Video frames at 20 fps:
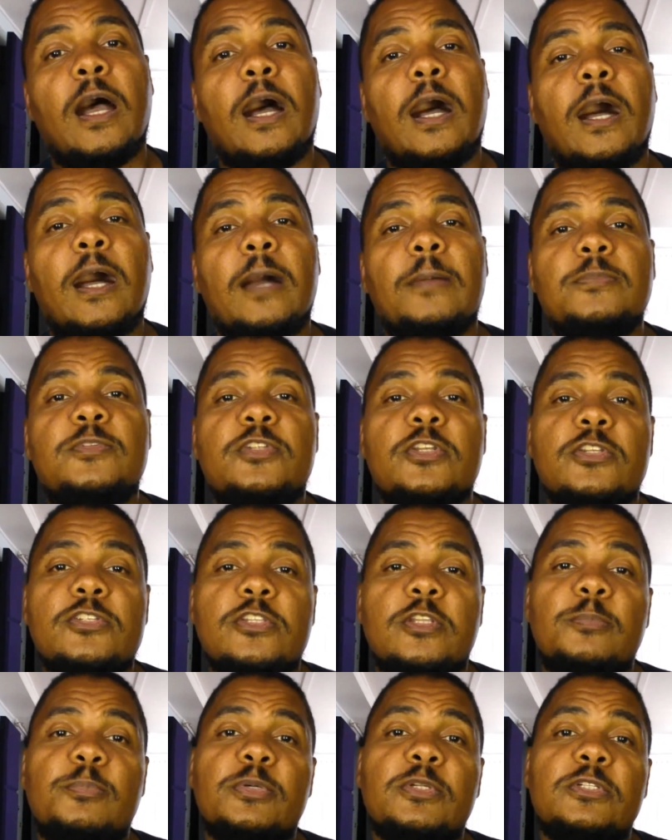I'm
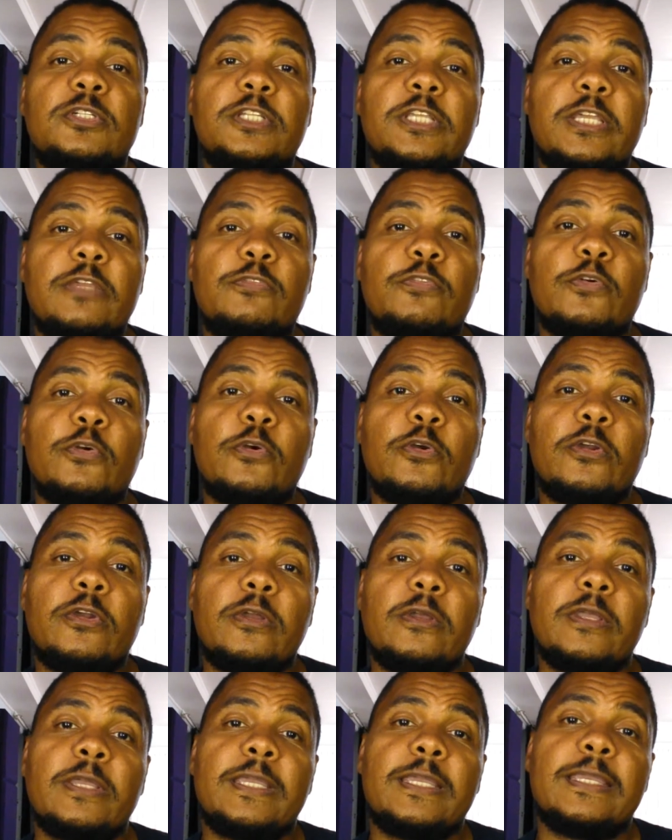just a believer
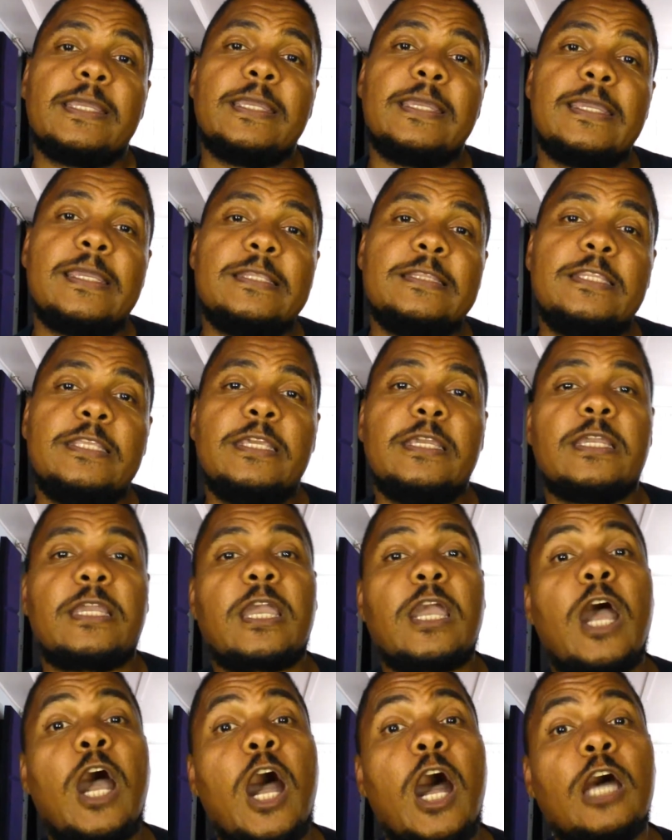in the
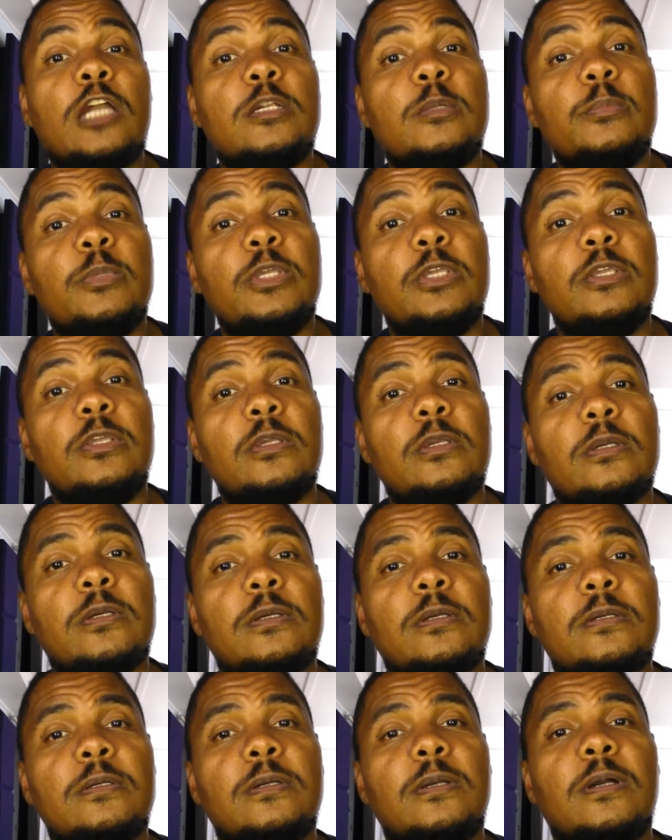economy
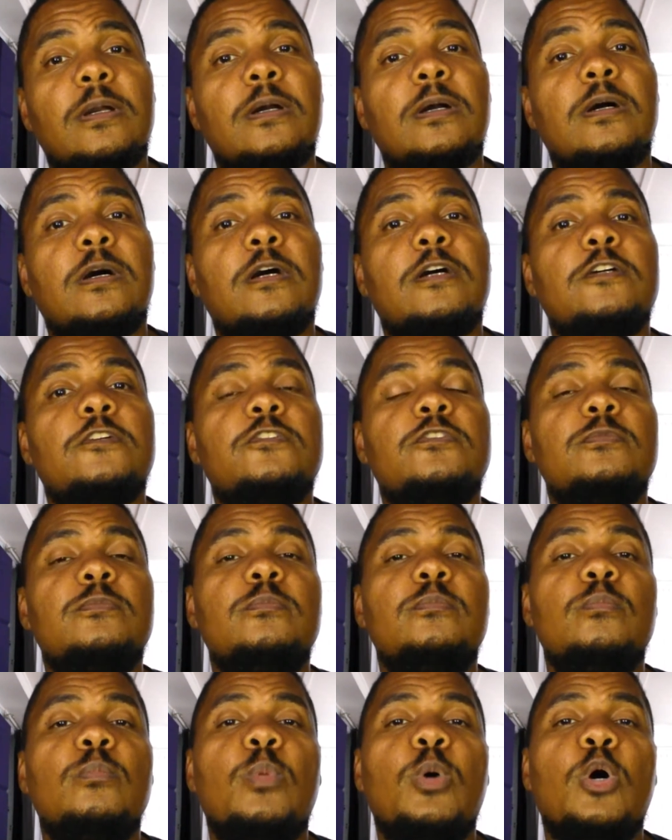of
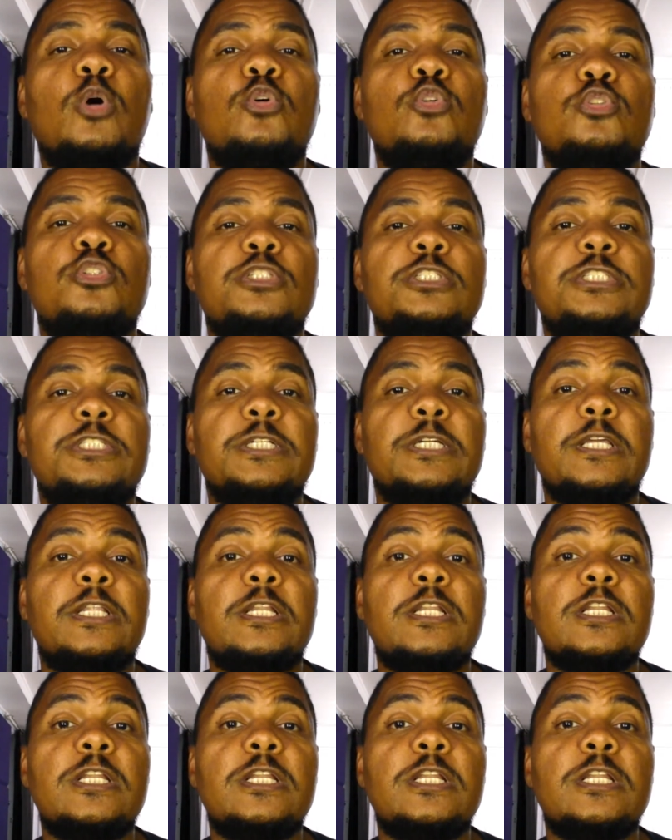motion.